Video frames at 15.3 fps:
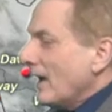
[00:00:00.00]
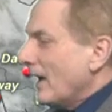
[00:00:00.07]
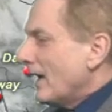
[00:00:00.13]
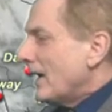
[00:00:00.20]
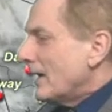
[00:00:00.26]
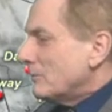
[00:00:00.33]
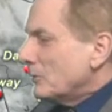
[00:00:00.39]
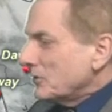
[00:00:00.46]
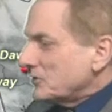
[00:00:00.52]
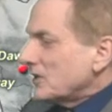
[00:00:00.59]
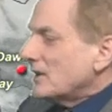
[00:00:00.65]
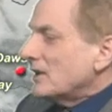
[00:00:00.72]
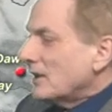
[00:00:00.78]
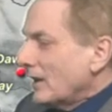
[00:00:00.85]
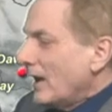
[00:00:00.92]

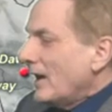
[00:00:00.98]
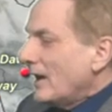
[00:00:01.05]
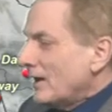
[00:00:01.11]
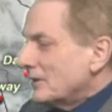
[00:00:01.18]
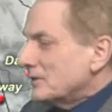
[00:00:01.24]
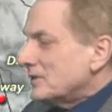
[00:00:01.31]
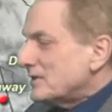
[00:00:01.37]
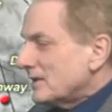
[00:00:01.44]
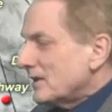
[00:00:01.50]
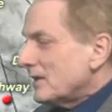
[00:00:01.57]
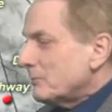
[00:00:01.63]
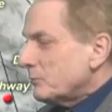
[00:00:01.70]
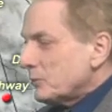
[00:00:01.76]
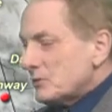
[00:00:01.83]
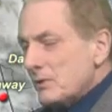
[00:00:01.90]
mostly clouds,
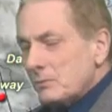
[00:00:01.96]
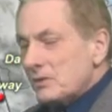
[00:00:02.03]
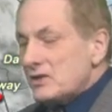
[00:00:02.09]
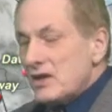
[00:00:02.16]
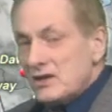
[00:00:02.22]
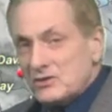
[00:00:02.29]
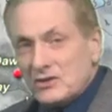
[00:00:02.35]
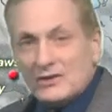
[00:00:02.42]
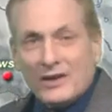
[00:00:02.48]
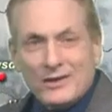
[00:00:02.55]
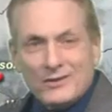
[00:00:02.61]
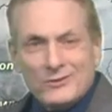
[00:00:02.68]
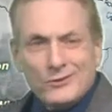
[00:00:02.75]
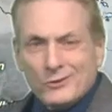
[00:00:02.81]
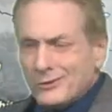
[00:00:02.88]
precipitation not
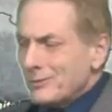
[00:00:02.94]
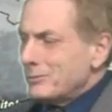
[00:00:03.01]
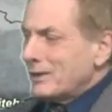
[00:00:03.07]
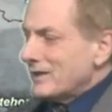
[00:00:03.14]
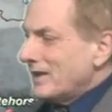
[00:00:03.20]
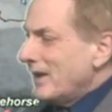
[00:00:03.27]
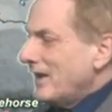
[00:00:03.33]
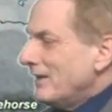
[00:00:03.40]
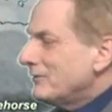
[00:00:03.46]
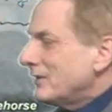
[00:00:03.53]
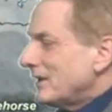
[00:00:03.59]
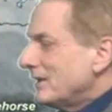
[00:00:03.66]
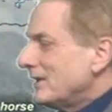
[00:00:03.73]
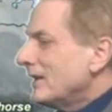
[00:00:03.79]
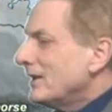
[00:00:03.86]
notably
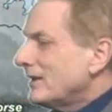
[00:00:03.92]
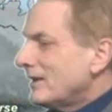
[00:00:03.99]
heavy,